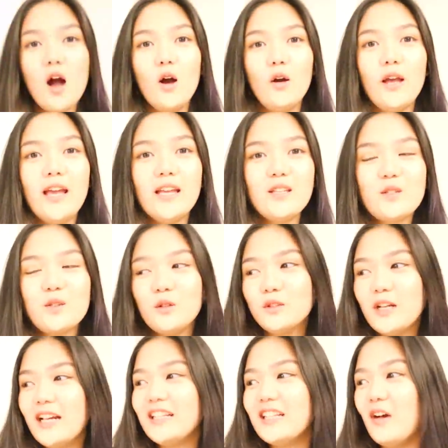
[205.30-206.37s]
Okay, so
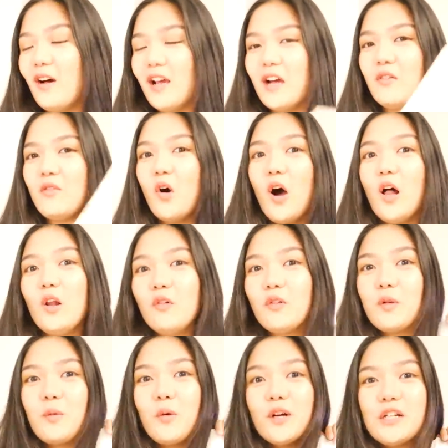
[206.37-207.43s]
right now I have all of
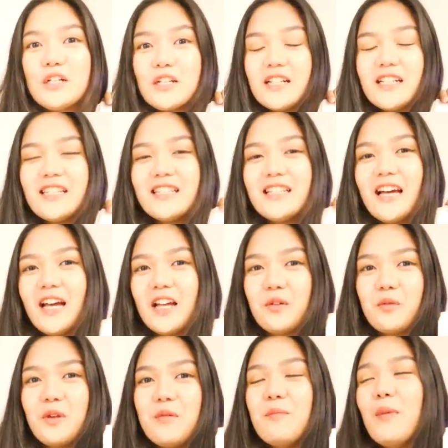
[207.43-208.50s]
the portraits that
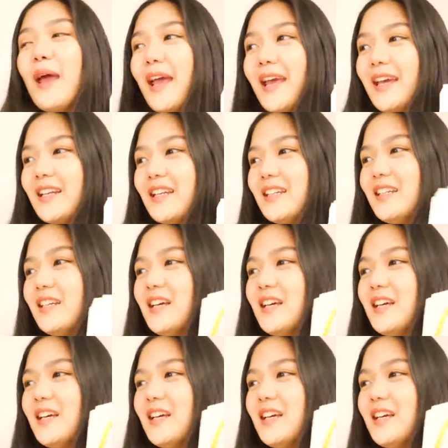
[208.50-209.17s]
we made.